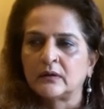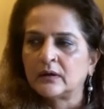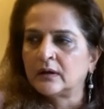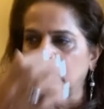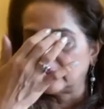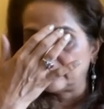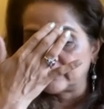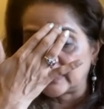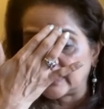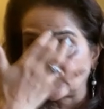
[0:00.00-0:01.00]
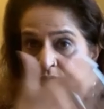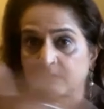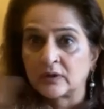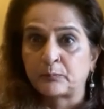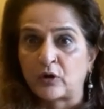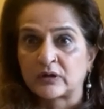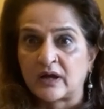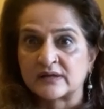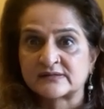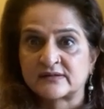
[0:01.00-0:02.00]
that you turned
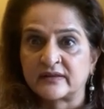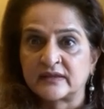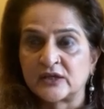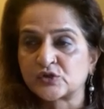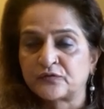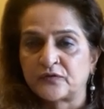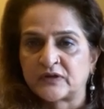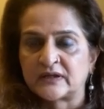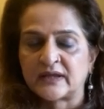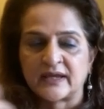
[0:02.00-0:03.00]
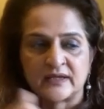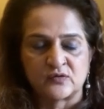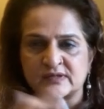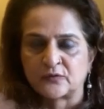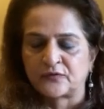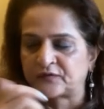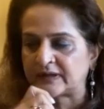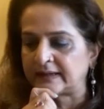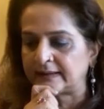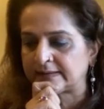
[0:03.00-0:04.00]
podcaster at the age of 59, you said, or
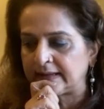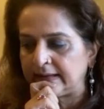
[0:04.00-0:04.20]
58,